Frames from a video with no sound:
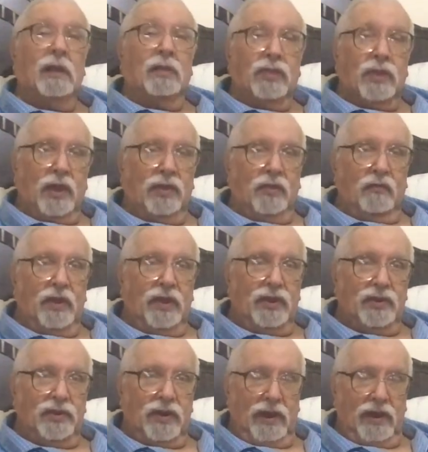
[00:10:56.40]
The other
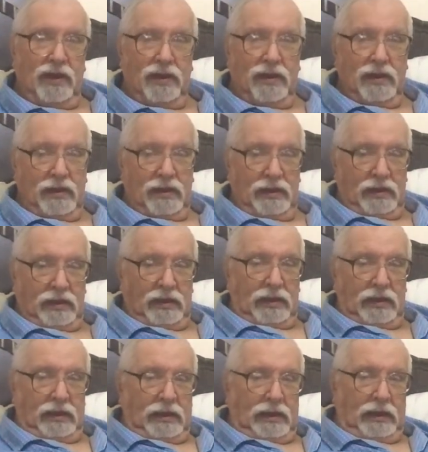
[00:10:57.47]
reason
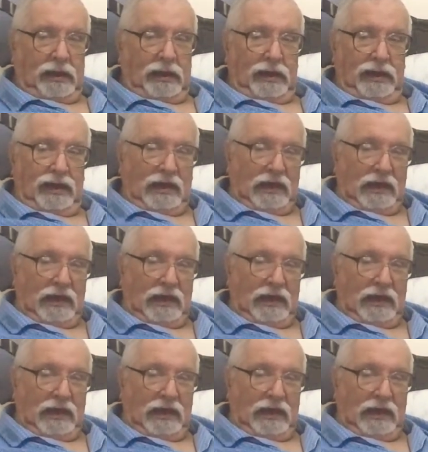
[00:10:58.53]
that